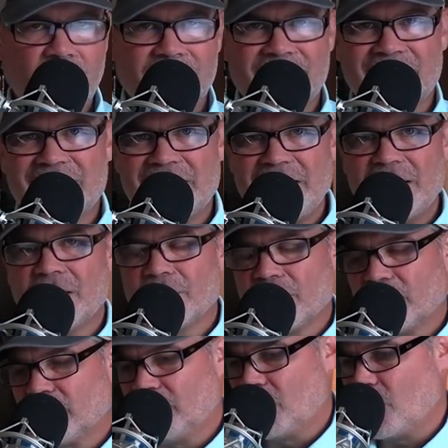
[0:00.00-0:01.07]
to seed on the
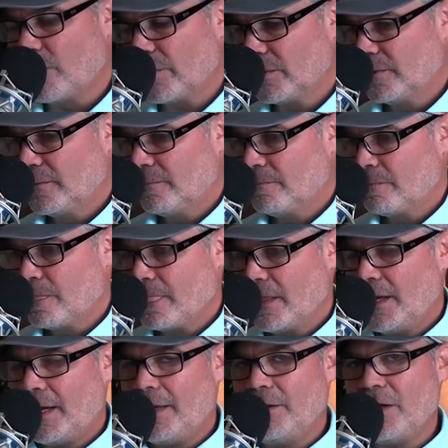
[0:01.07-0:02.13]
slope?
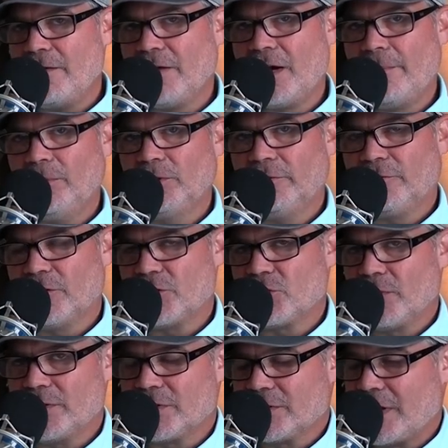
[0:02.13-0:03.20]
And you have a couple different
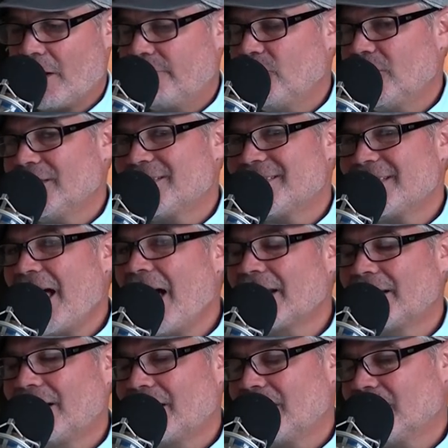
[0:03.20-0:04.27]
choices. Now, if you can sod
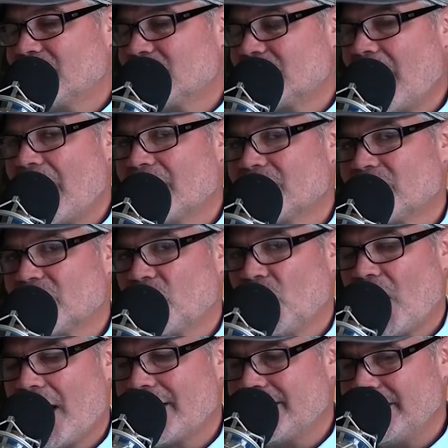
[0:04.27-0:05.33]
it, I think sod is a good
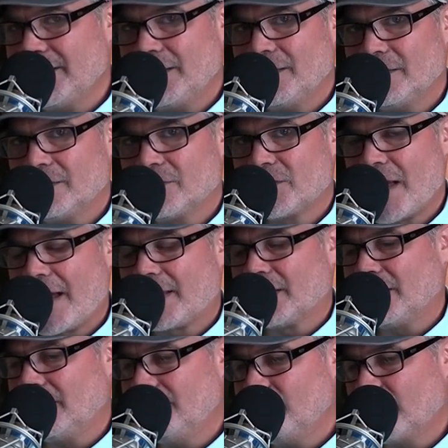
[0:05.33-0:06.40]
idea. Tack it
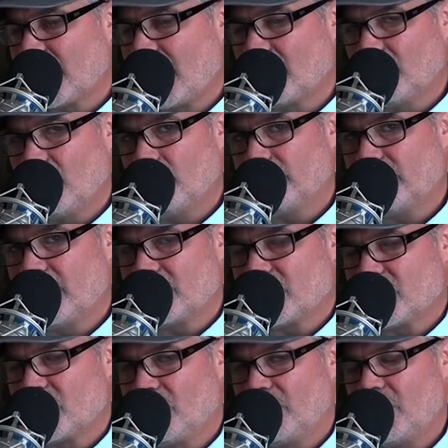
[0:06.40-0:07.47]
in, but I don't know if
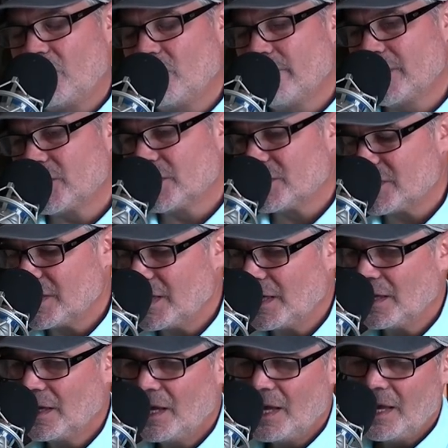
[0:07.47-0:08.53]
necessarily know you mentioned seeding.